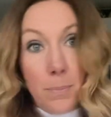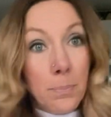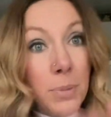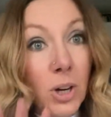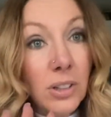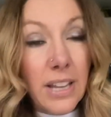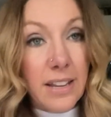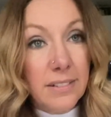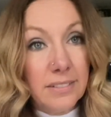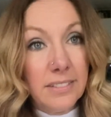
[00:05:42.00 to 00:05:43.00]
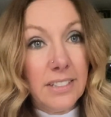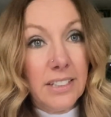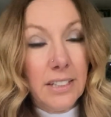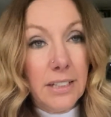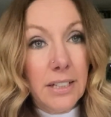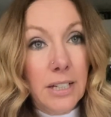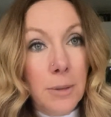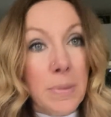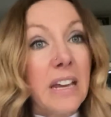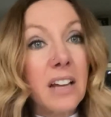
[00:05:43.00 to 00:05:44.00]
Purely
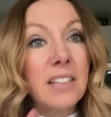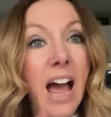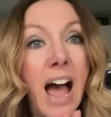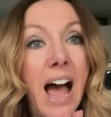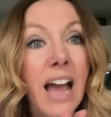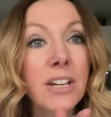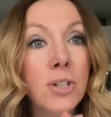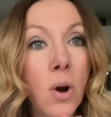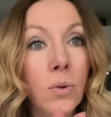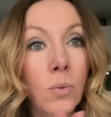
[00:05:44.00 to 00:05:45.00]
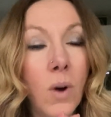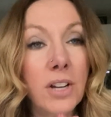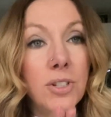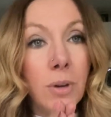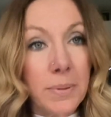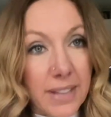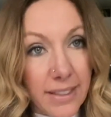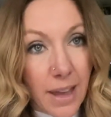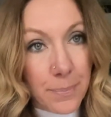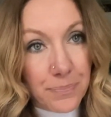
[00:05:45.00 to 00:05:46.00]
because I don't want to
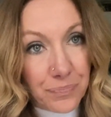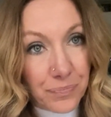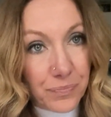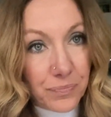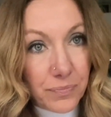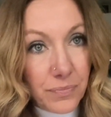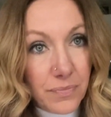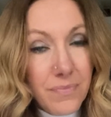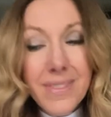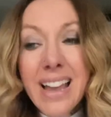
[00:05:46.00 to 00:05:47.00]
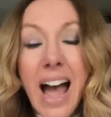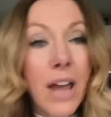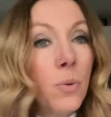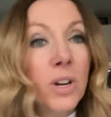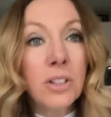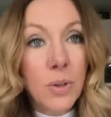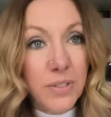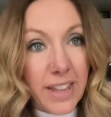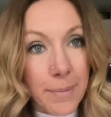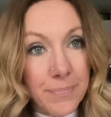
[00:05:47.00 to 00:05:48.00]
upset them. I don't want to
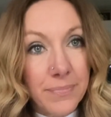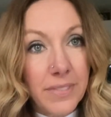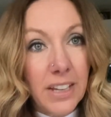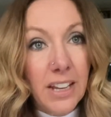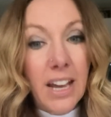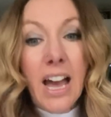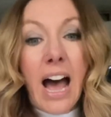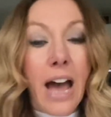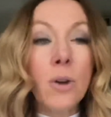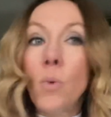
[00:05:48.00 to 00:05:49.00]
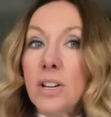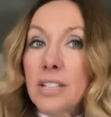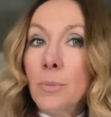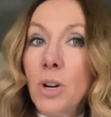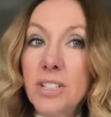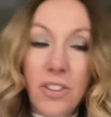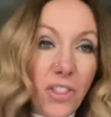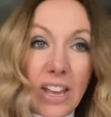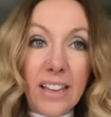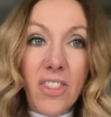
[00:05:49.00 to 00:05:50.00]
lose them. I don't want someone to
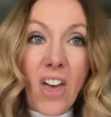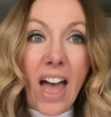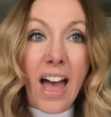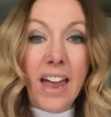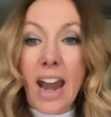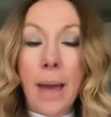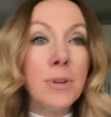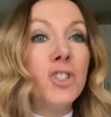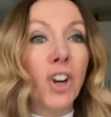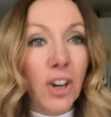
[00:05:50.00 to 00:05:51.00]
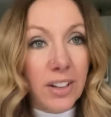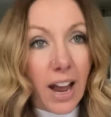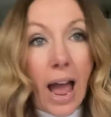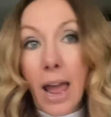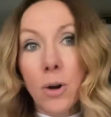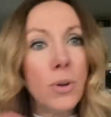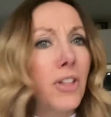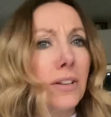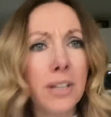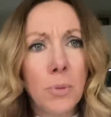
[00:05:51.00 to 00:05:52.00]
think that I'm a jerk. I don't want
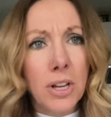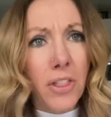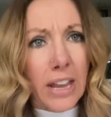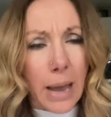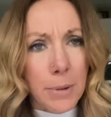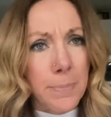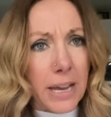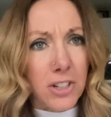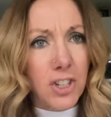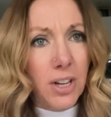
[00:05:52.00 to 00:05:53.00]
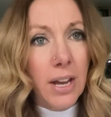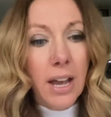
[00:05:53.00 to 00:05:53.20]
that someone to think I'm a bitch.